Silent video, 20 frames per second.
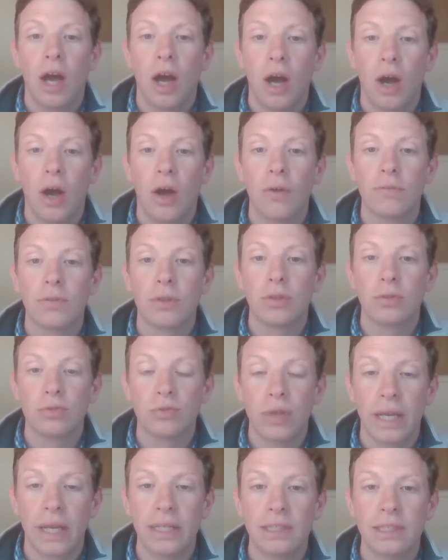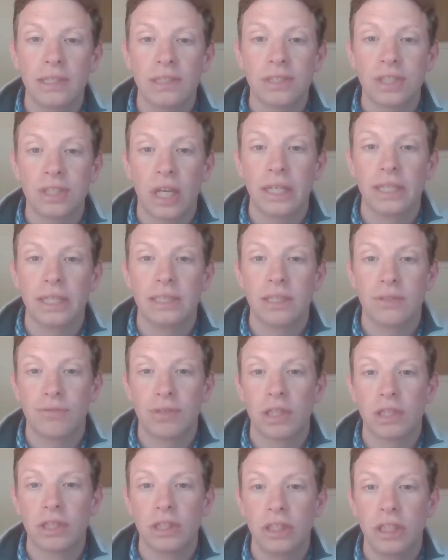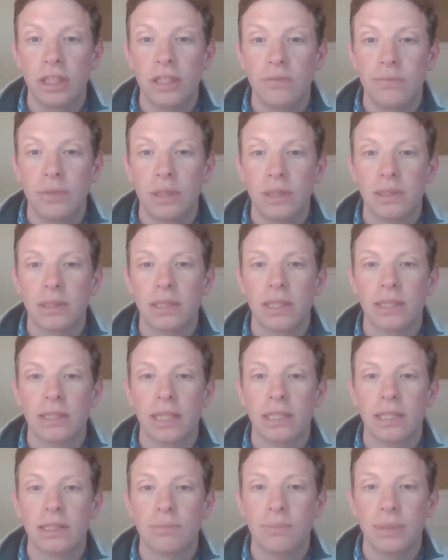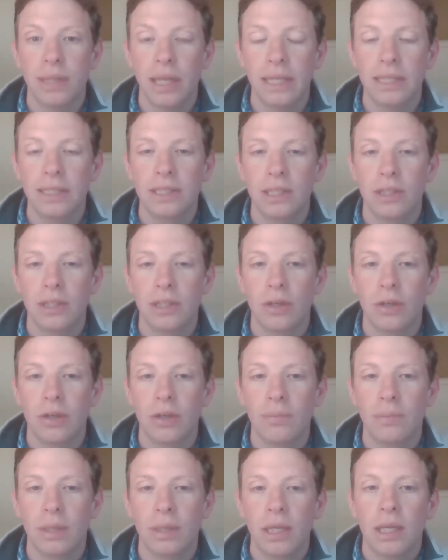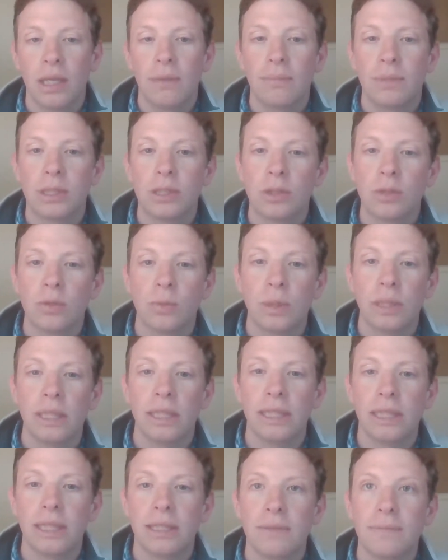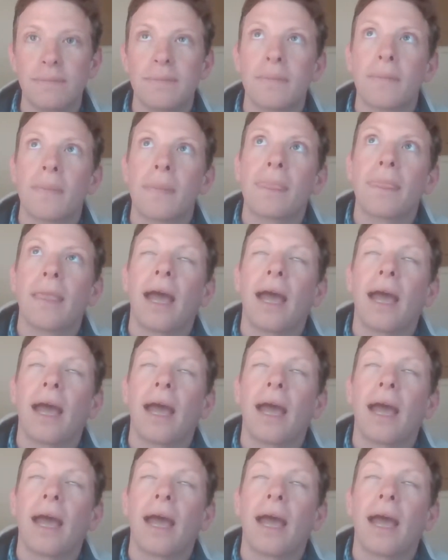of great scientific achievement that takes place in Europe between